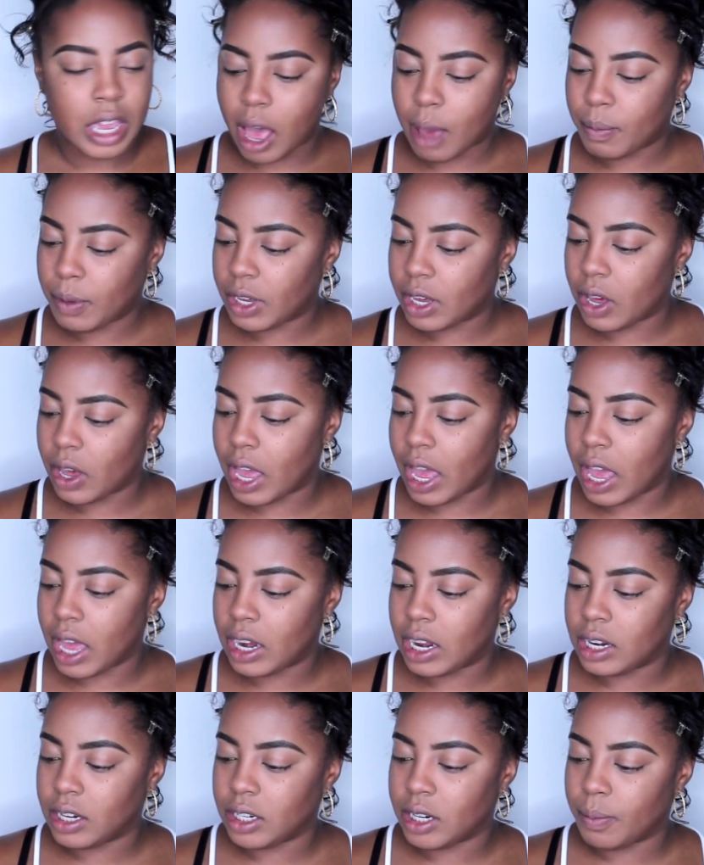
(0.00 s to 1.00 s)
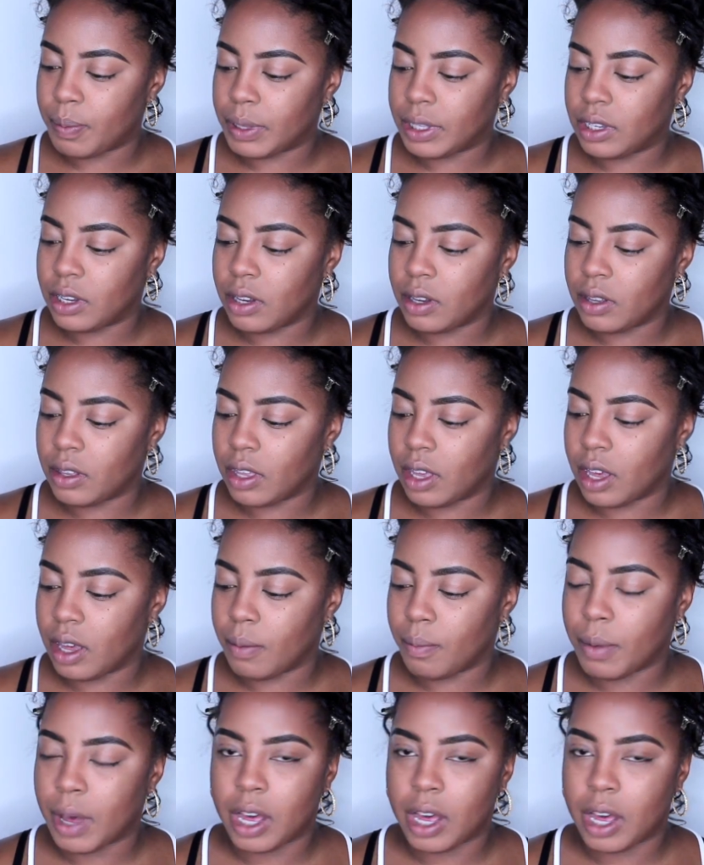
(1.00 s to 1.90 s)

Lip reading: I'm gonna go ahead and dip into the